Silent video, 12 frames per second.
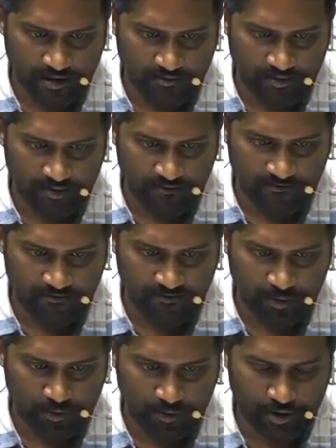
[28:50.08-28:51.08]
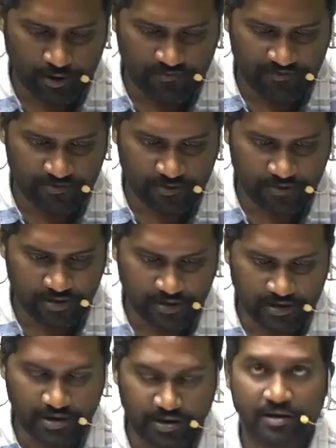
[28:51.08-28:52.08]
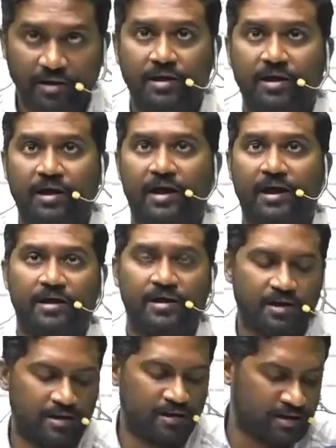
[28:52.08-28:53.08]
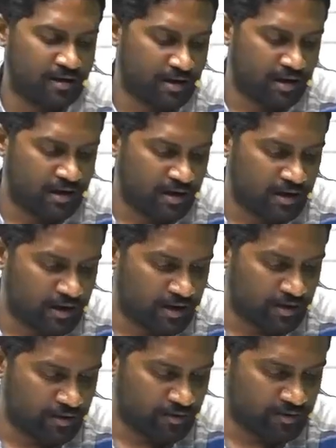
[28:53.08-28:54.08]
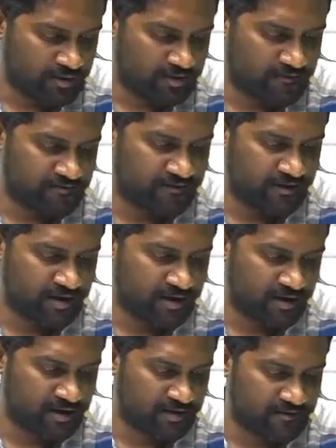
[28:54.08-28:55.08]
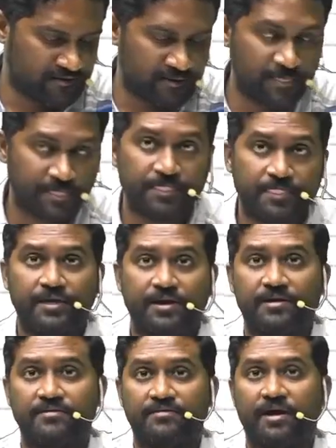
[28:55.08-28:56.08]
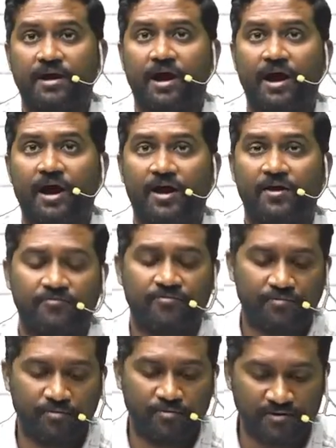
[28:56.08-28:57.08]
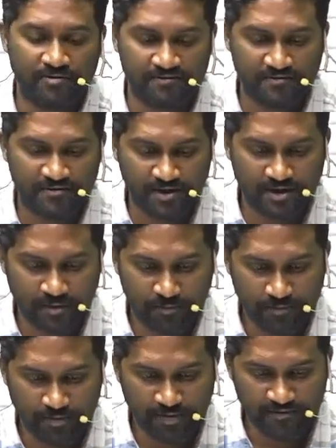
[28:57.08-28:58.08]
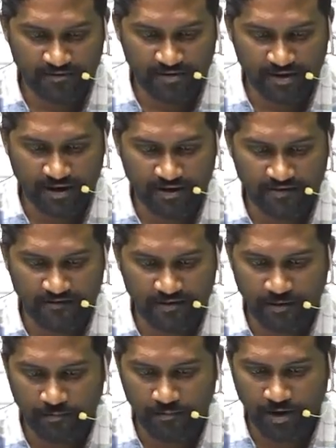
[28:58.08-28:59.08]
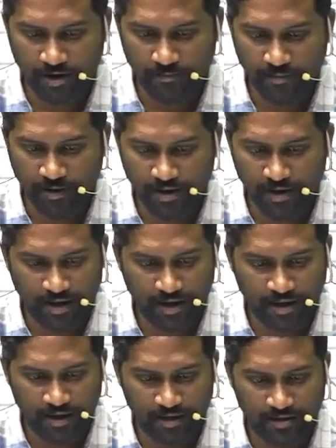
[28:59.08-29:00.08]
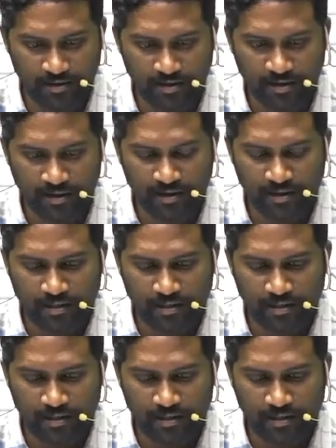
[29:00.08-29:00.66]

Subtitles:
Now if you observe here, again around the fungus there is a half moon shaped structure made by air.